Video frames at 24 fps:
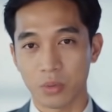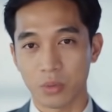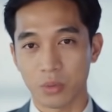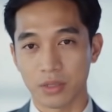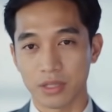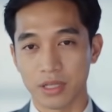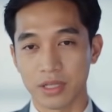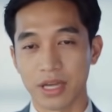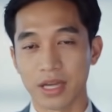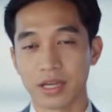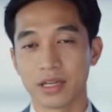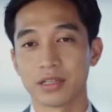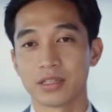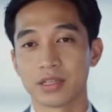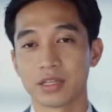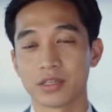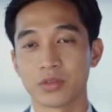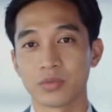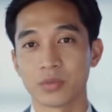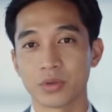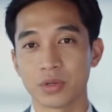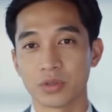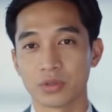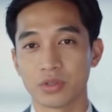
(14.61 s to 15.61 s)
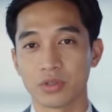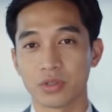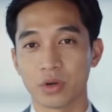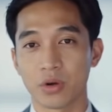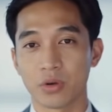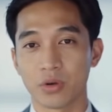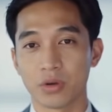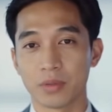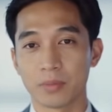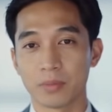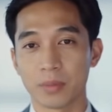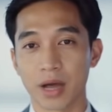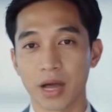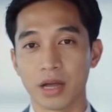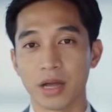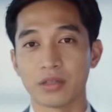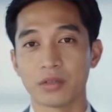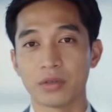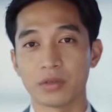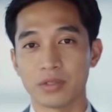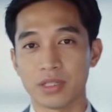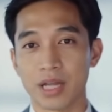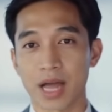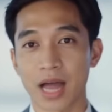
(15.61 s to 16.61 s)
we dig into the real story
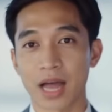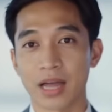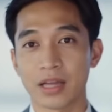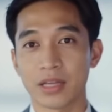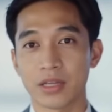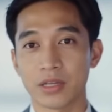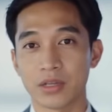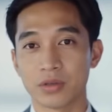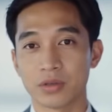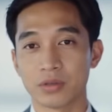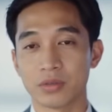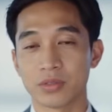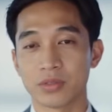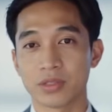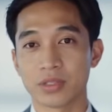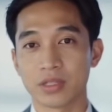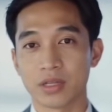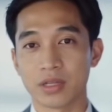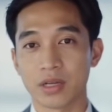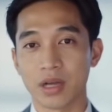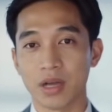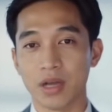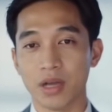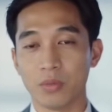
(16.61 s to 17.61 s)
behind those high yields.